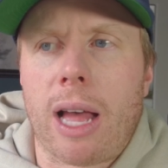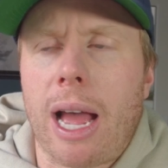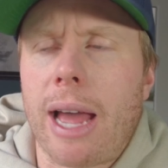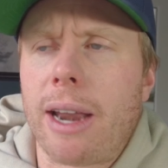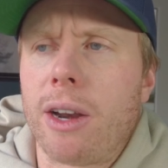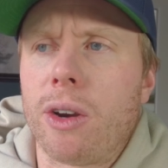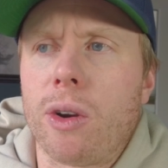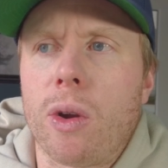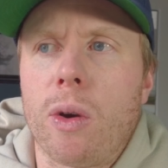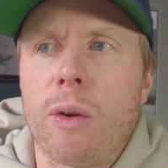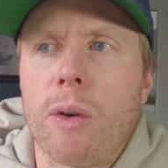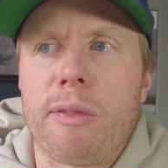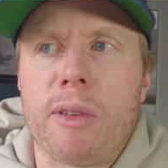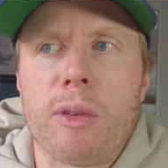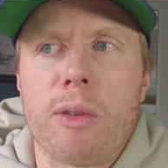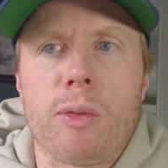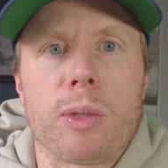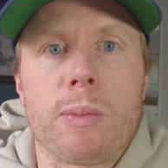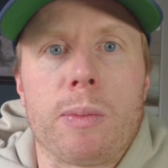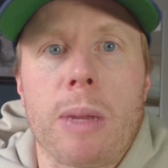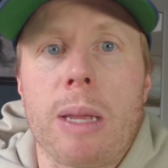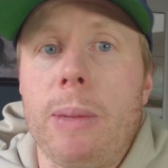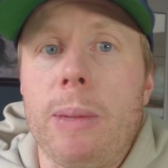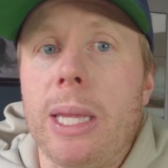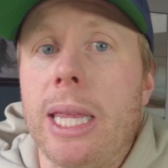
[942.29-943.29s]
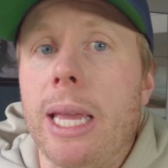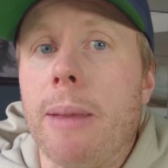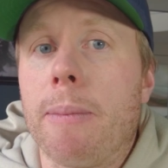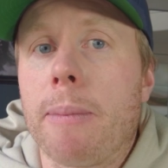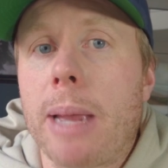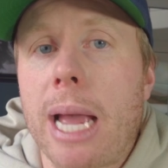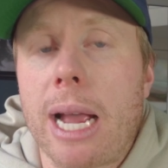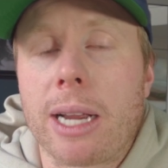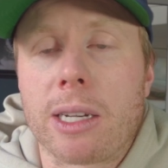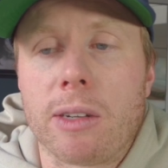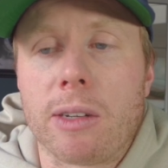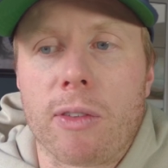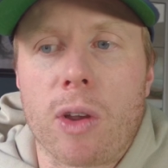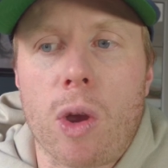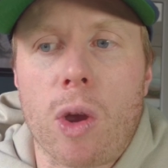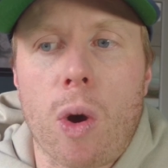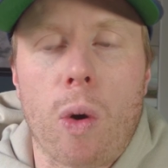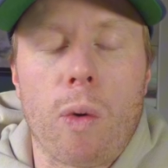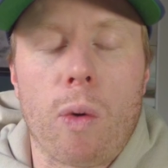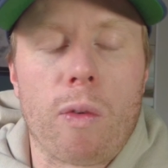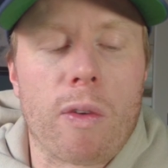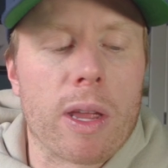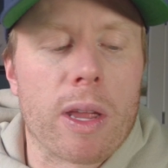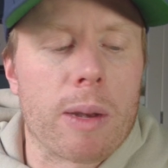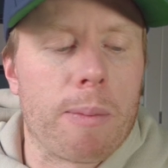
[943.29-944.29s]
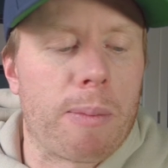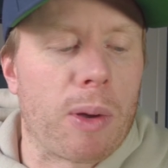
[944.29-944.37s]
I don't know if it was maybe the impact of COVID,